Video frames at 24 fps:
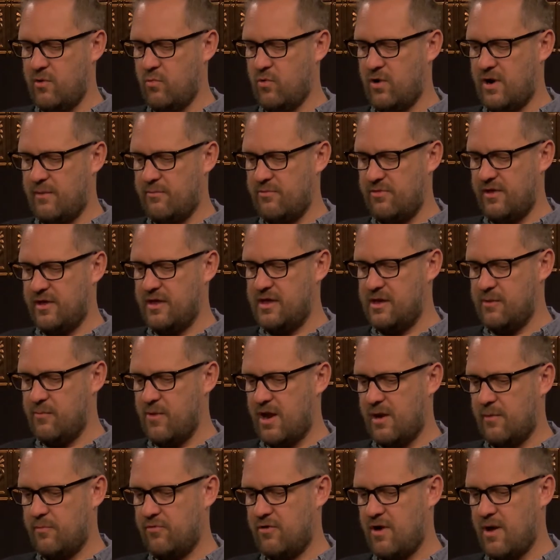when I'm thinking about
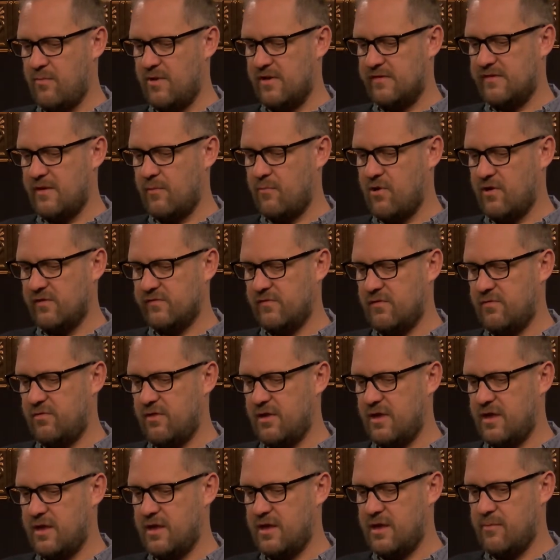a premise, I'm also
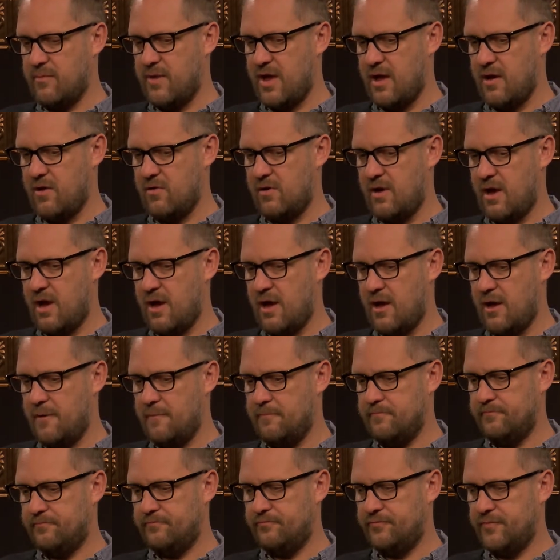thinking about
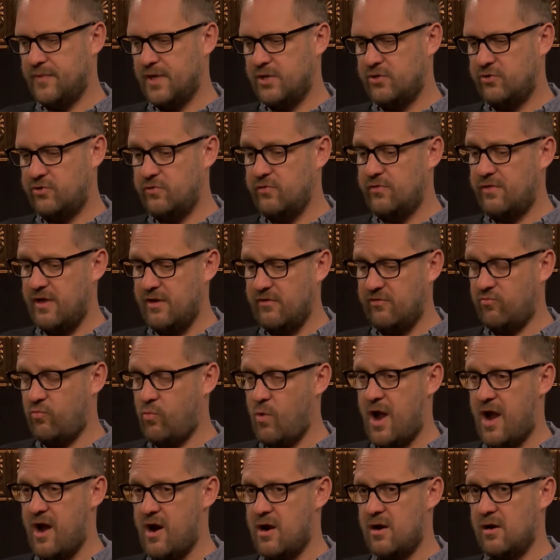two things:
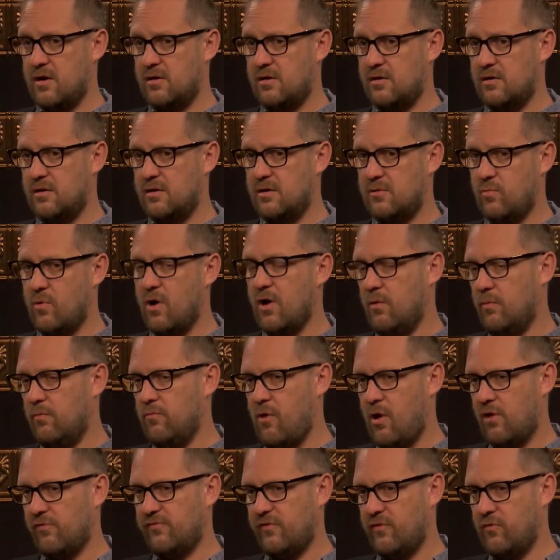
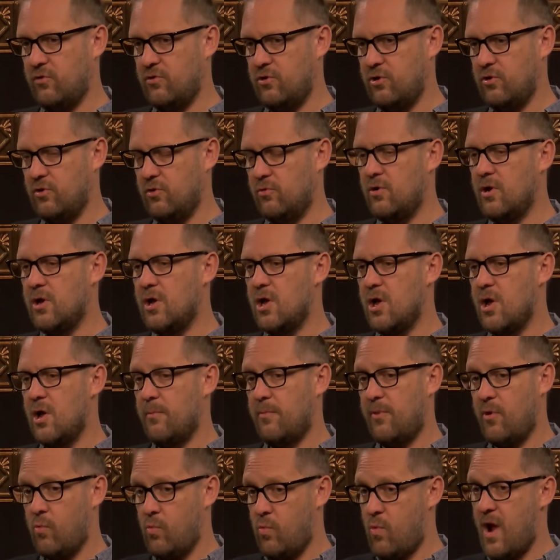also who,
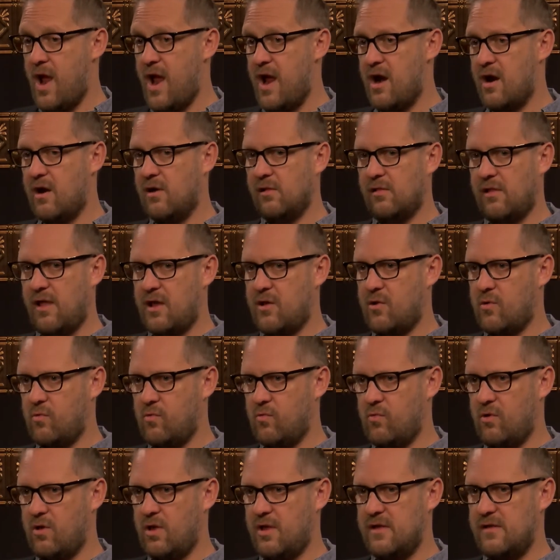but where. Like,
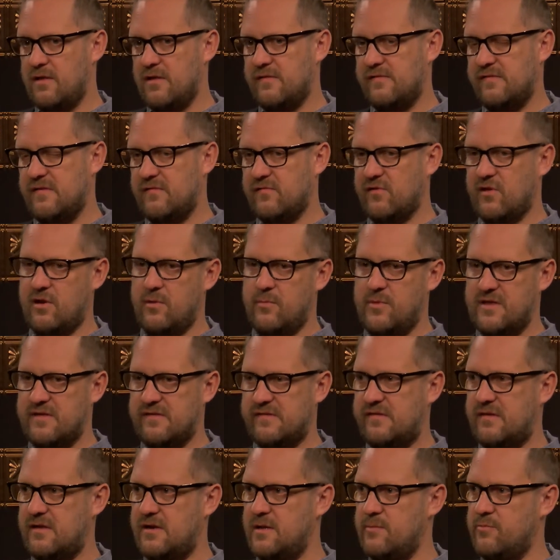is this going to be a
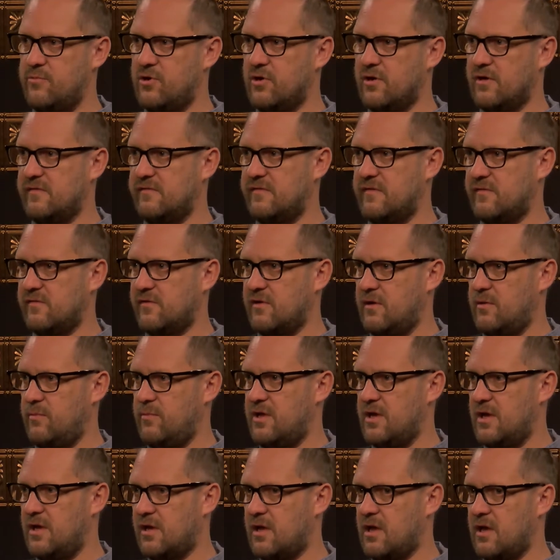city book? Is this going to be
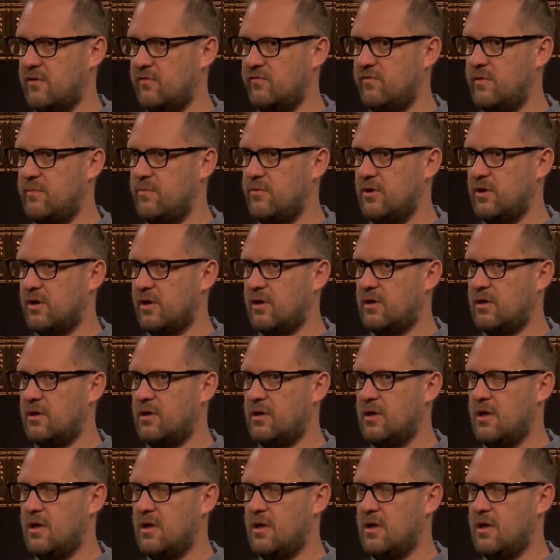a country book?